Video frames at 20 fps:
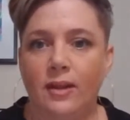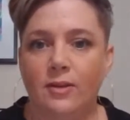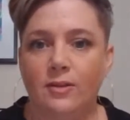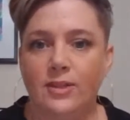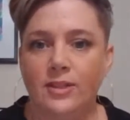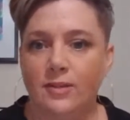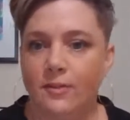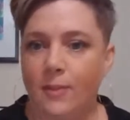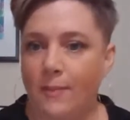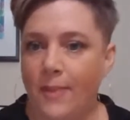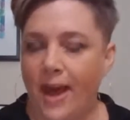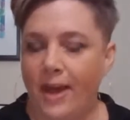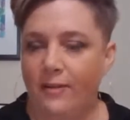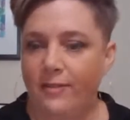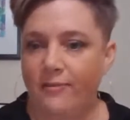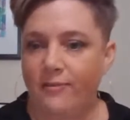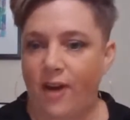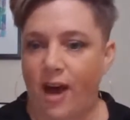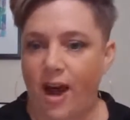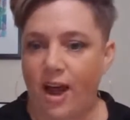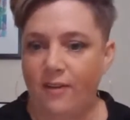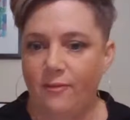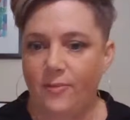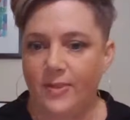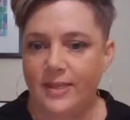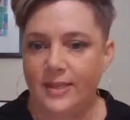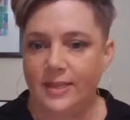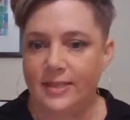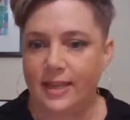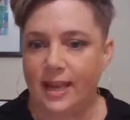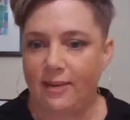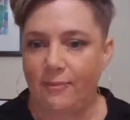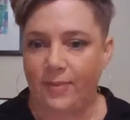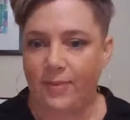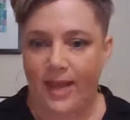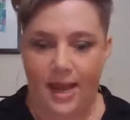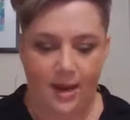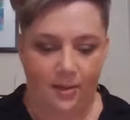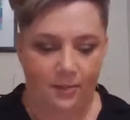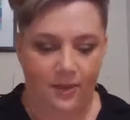There is about 5 business life
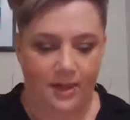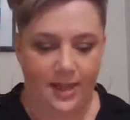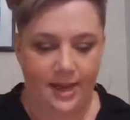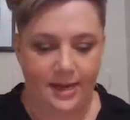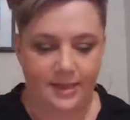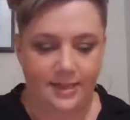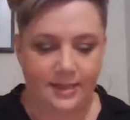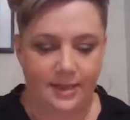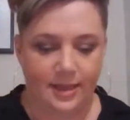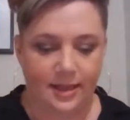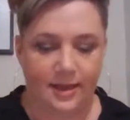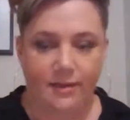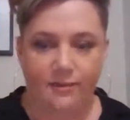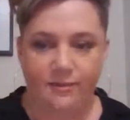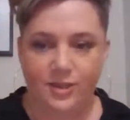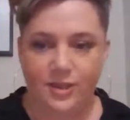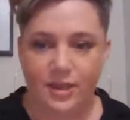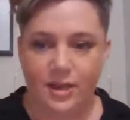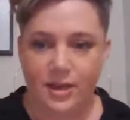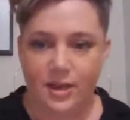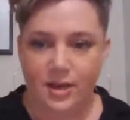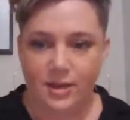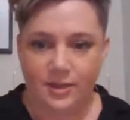planners left.